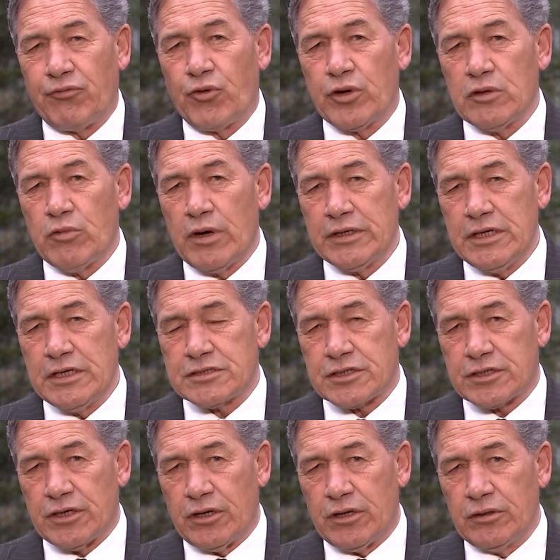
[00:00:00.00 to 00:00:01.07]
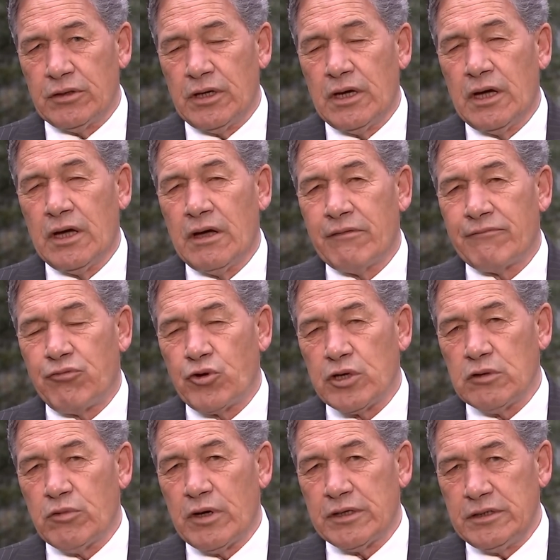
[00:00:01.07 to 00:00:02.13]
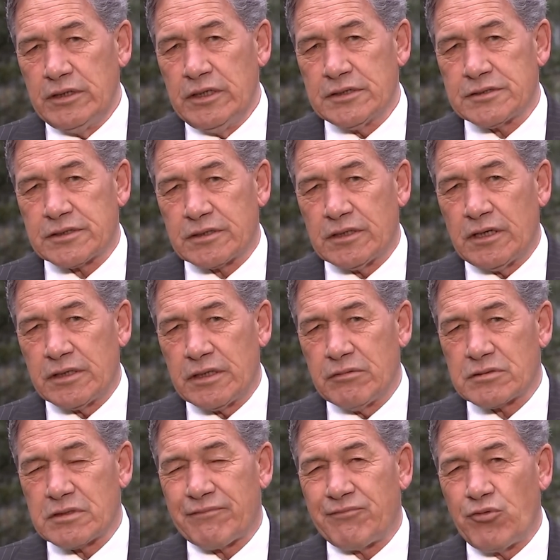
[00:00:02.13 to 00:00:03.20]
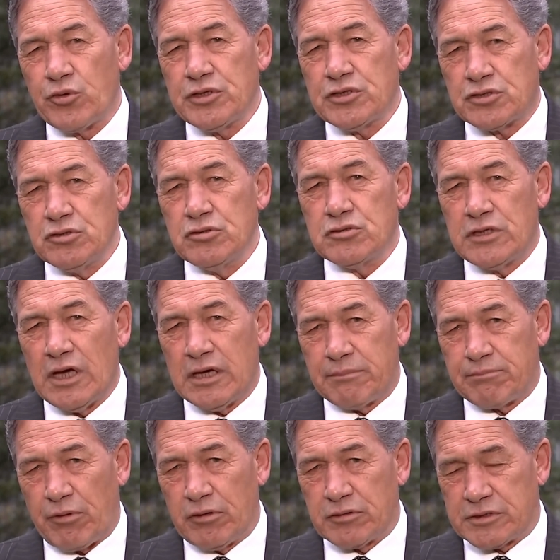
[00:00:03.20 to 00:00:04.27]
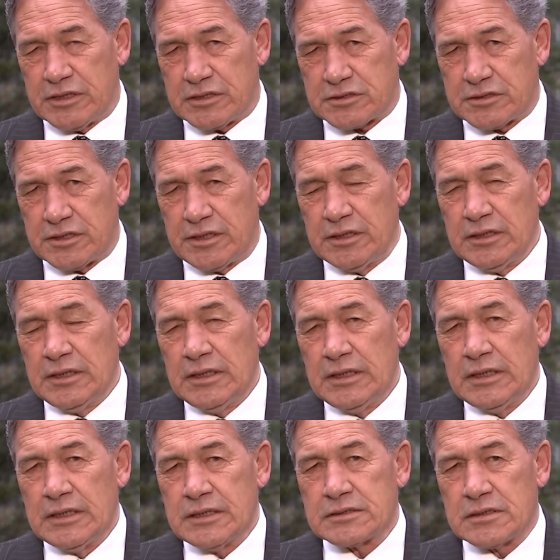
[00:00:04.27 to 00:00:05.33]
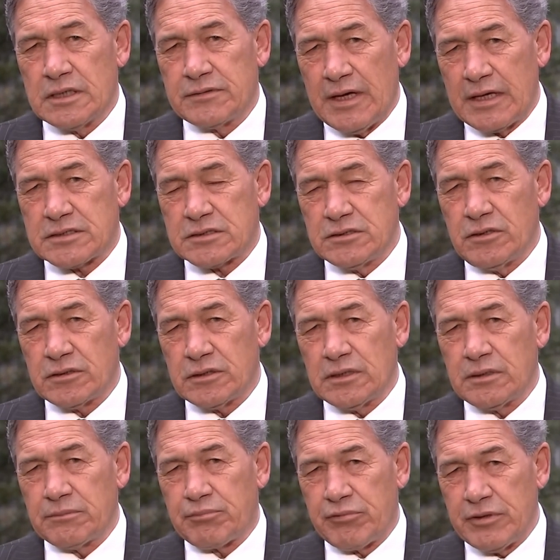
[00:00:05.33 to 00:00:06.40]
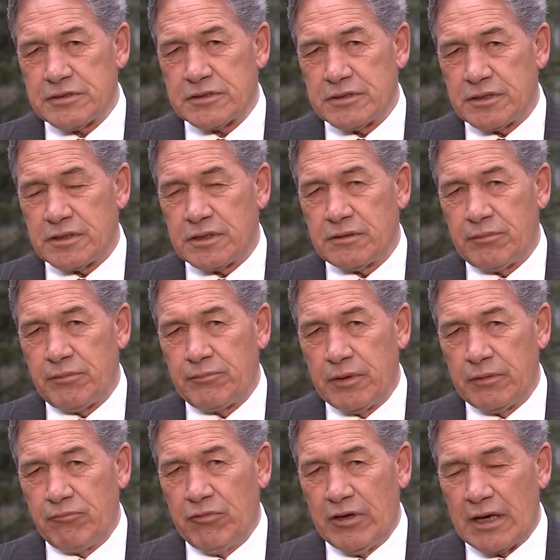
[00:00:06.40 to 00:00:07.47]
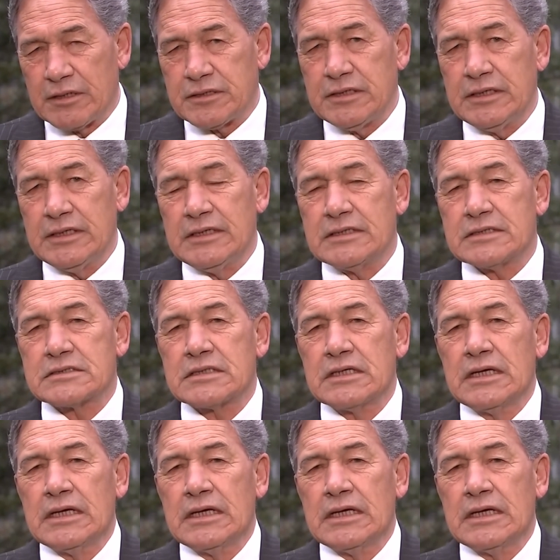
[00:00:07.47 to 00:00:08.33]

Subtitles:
41 years ago, there was a 42-day protest there, so that's not unprecedented. The reality is